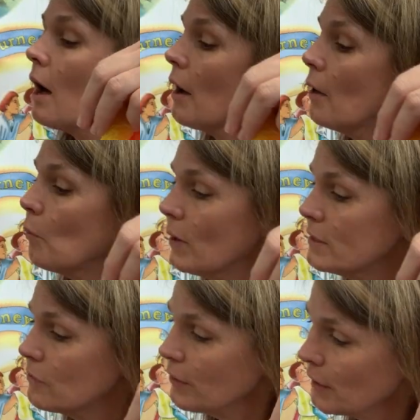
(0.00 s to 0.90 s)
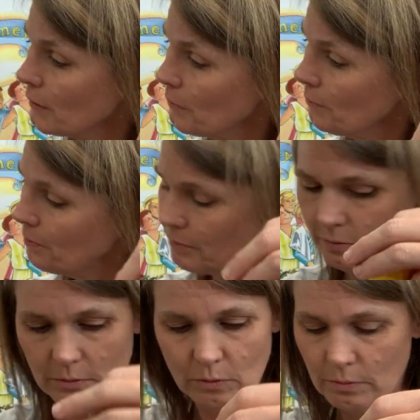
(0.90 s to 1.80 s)
Oh, one's for you.
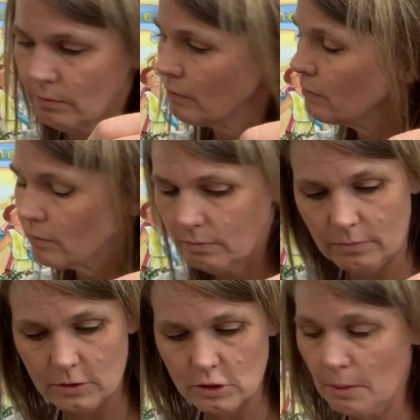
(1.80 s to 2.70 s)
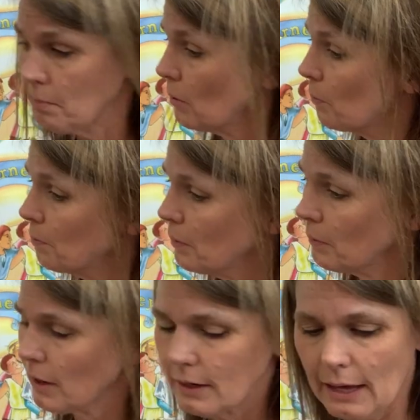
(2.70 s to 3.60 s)
Should I put
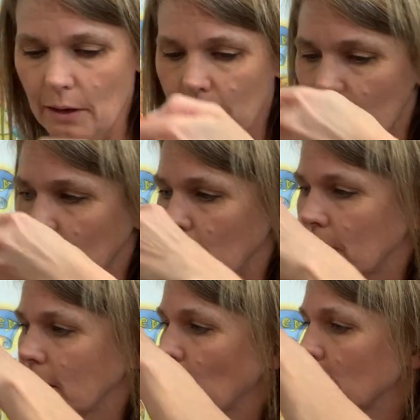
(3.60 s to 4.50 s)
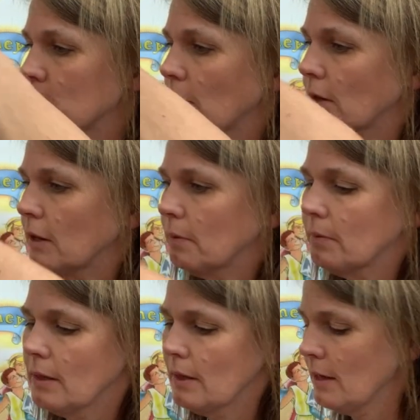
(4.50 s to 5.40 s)
one on? Yeah, okay, we're gonna put the orange one on you.
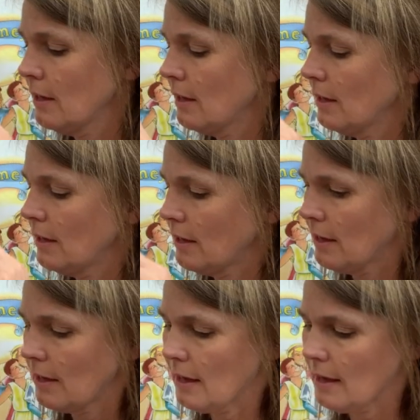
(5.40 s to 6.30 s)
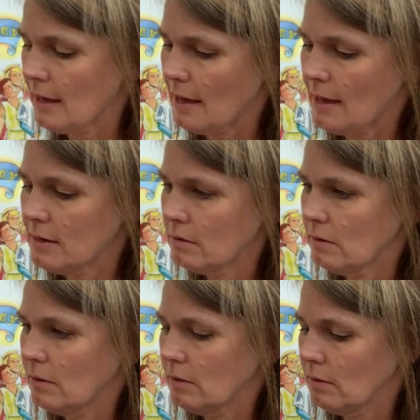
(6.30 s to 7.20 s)
And
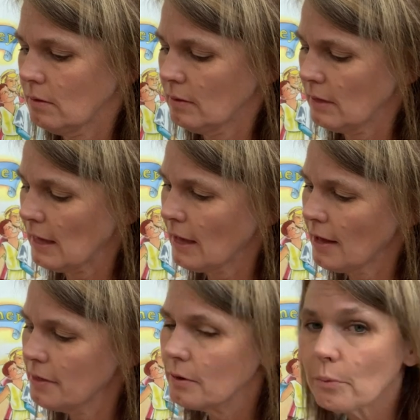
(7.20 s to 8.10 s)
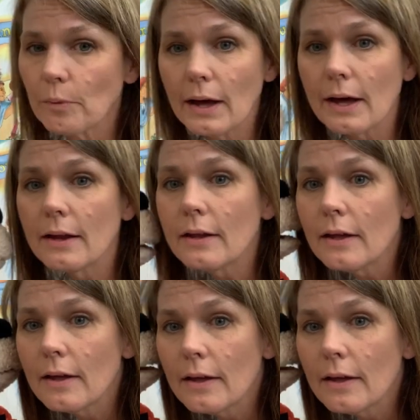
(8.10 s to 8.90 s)
the other one.